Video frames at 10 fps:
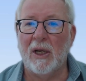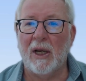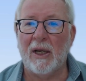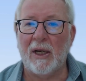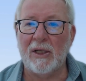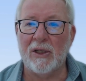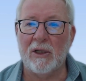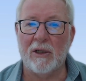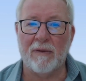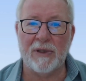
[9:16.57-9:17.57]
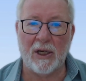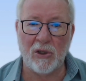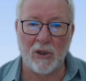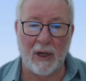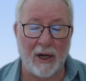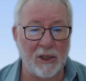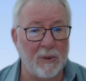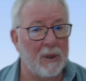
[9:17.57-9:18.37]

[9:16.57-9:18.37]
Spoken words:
an incident of sexual harassment.